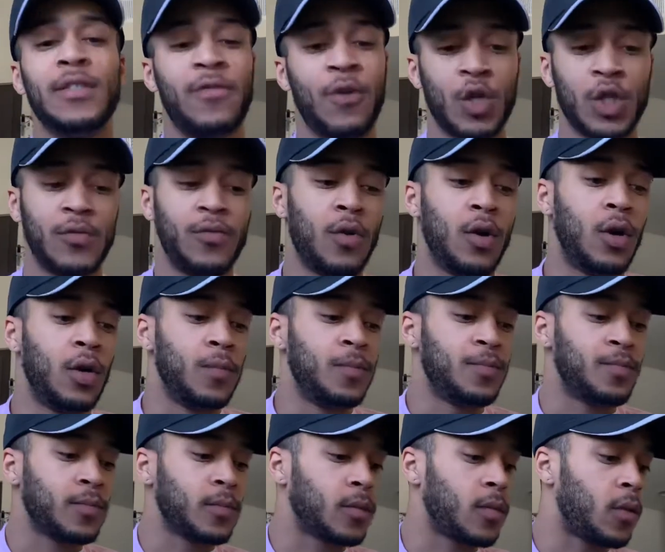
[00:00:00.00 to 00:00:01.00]
First of all,
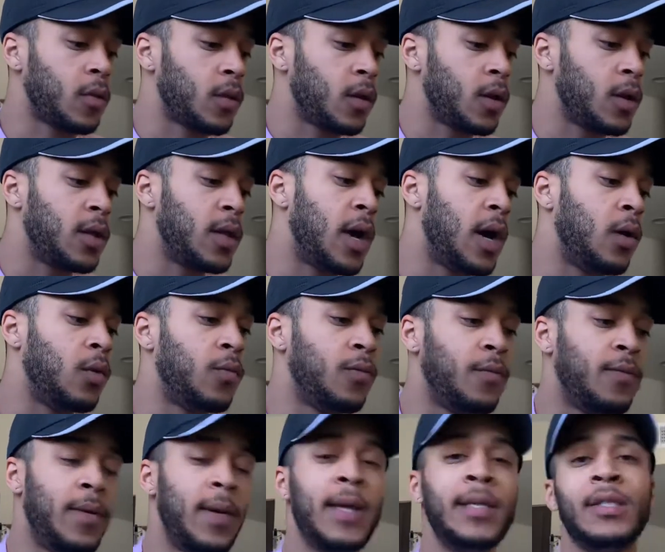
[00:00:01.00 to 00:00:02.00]
now
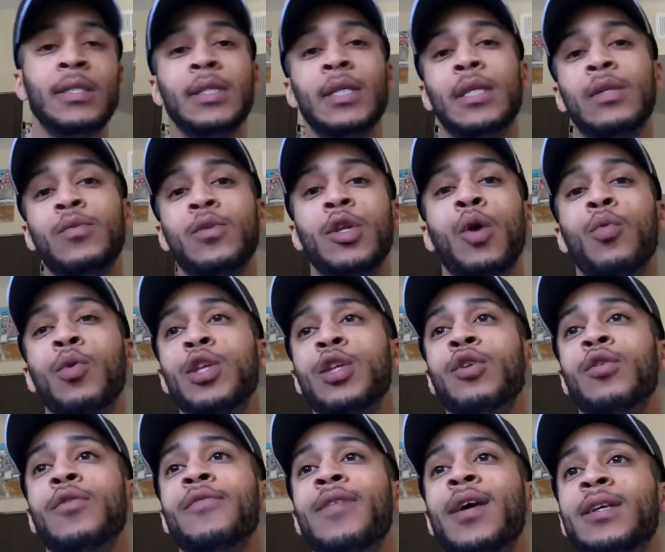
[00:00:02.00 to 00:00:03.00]
basically, you know, when
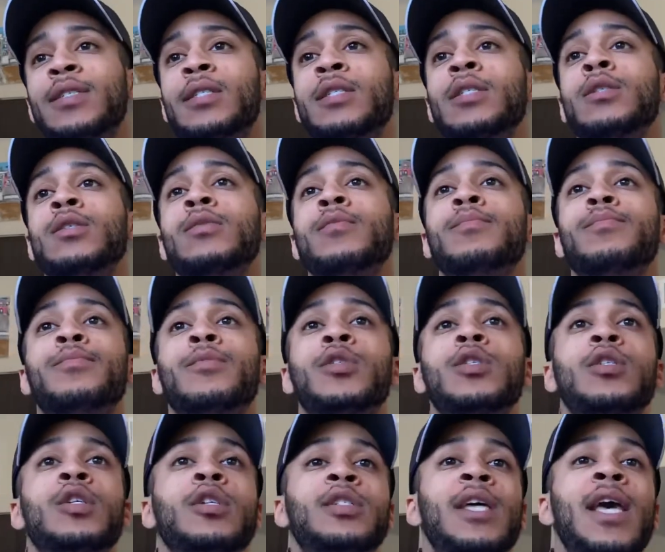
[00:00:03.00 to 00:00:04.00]
you're investing,
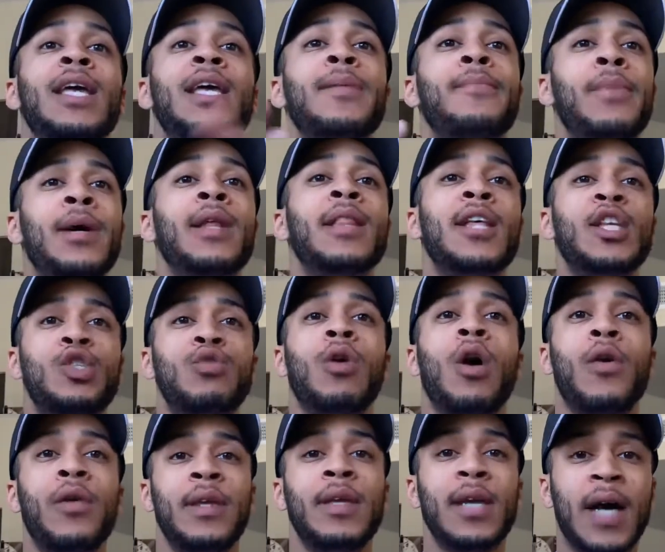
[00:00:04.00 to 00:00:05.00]
you're taking money that you
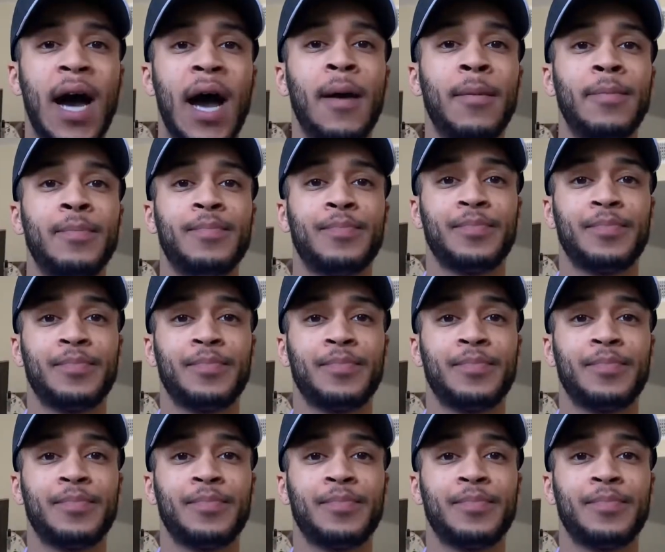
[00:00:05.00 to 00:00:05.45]
already got